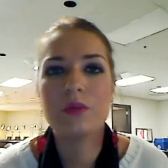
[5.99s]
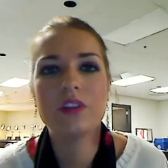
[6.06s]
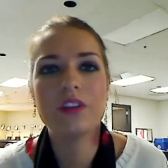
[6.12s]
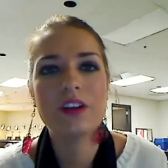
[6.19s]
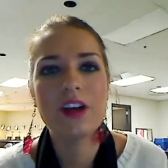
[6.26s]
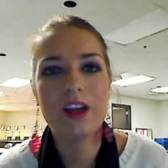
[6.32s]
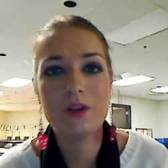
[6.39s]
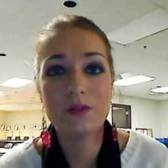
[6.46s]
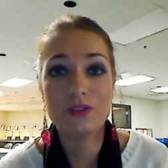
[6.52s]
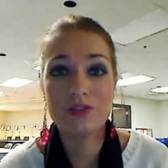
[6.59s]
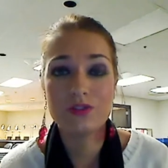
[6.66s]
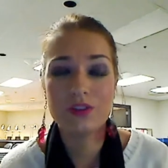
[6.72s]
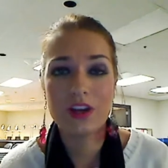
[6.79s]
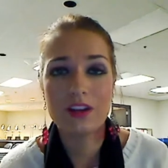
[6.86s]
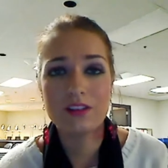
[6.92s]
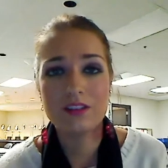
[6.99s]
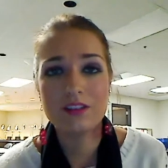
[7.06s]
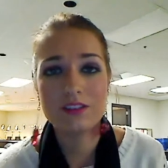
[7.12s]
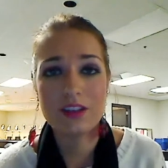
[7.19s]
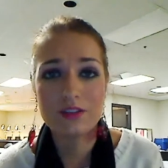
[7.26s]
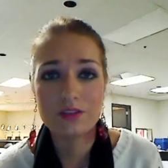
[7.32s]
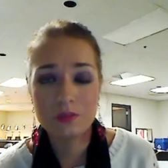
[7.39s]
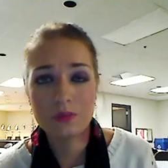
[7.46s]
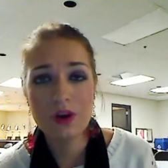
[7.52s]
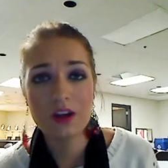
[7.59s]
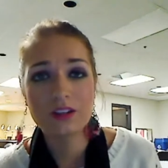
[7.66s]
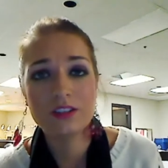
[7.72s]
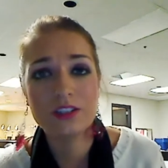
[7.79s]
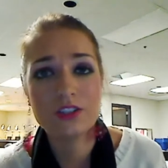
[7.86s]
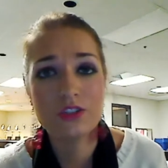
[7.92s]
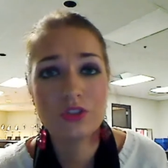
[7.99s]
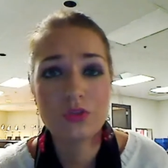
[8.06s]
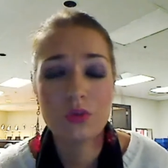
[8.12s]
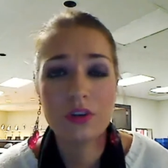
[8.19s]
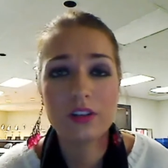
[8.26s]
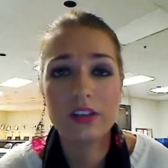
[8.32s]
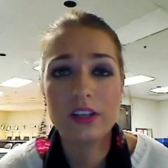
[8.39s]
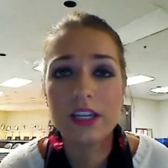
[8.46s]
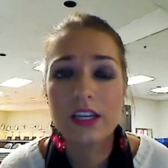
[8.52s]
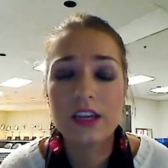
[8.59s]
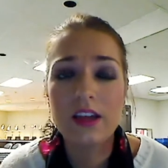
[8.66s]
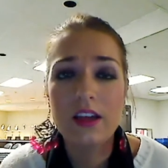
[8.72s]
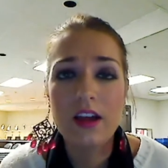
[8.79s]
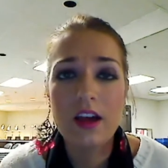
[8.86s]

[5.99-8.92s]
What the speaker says: where the Coyotes are getting set to practice shortly.